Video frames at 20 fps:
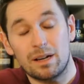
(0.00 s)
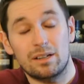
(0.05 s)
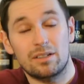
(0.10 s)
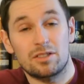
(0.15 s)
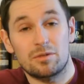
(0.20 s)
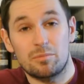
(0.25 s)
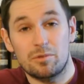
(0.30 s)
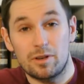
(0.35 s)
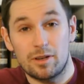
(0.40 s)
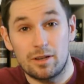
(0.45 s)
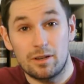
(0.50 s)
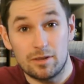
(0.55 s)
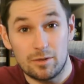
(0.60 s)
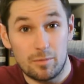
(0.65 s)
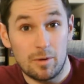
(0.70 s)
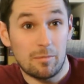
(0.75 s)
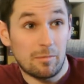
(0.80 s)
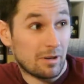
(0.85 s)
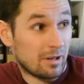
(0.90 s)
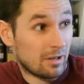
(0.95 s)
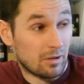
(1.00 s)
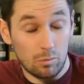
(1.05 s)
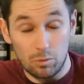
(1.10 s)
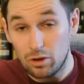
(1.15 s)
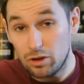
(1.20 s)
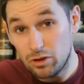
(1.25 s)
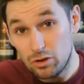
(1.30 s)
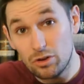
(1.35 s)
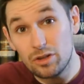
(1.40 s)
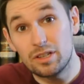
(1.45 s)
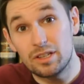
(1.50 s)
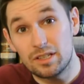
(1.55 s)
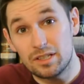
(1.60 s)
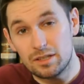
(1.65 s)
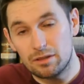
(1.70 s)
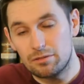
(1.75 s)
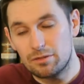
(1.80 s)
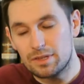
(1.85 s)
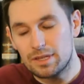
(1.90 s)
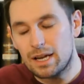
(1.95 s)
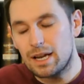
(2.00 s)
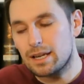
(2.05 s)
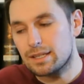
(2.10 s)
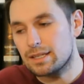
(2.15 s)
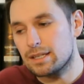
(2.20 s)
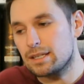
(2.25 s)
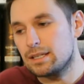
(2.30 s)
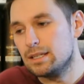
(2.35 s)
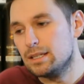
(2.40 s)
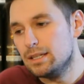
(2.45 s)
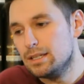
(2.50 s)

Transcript: because Springbank are one of the other distilleries that has it,